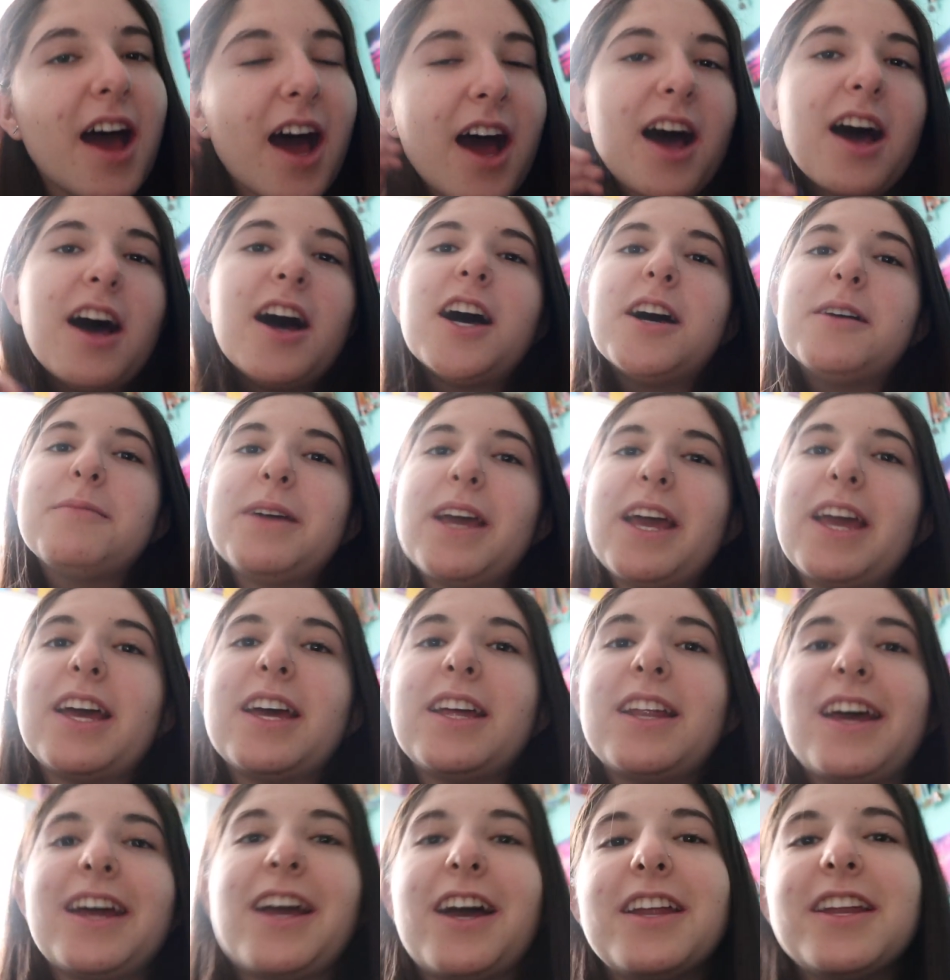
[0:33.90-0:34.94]

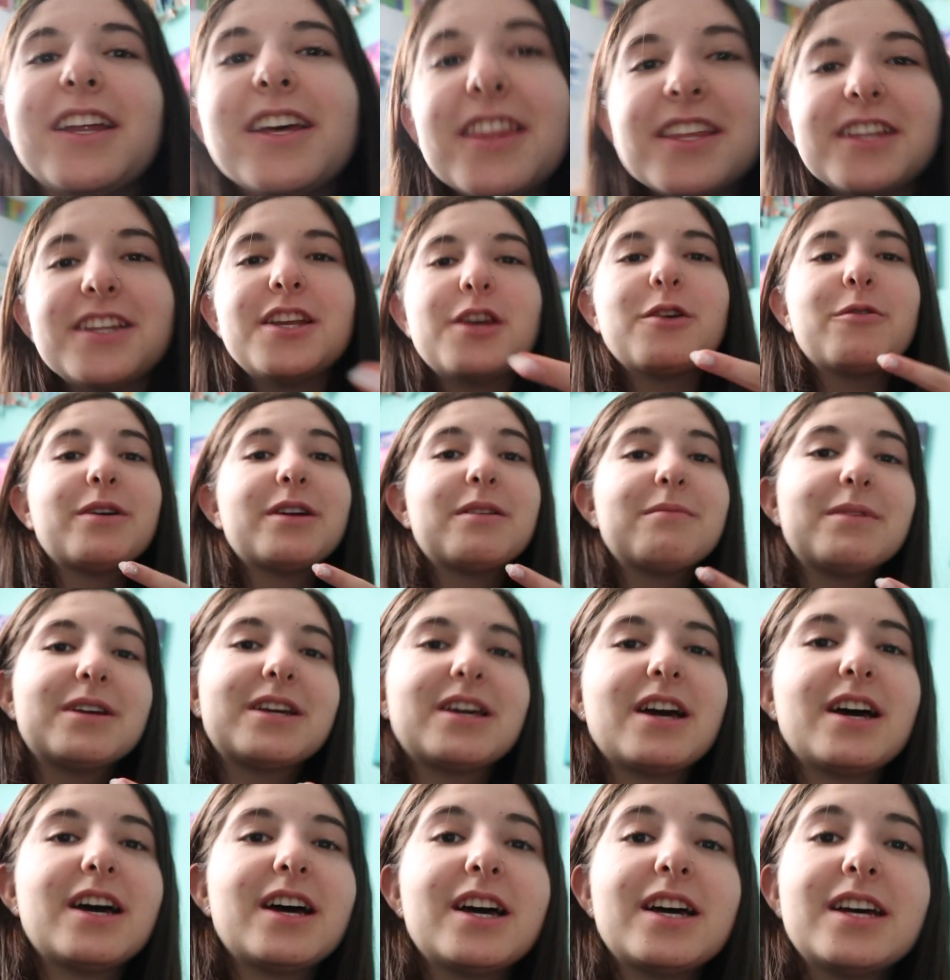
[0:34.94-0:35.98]
And I got nothing doing
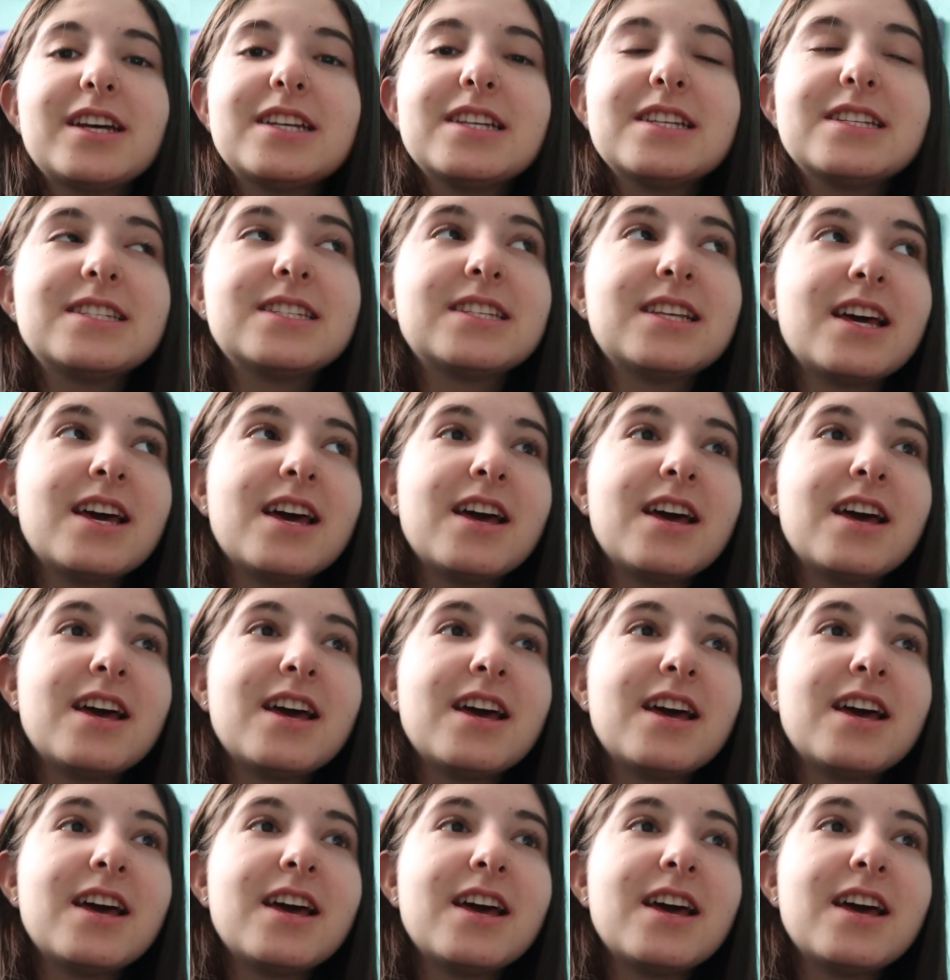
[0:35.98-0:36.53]
because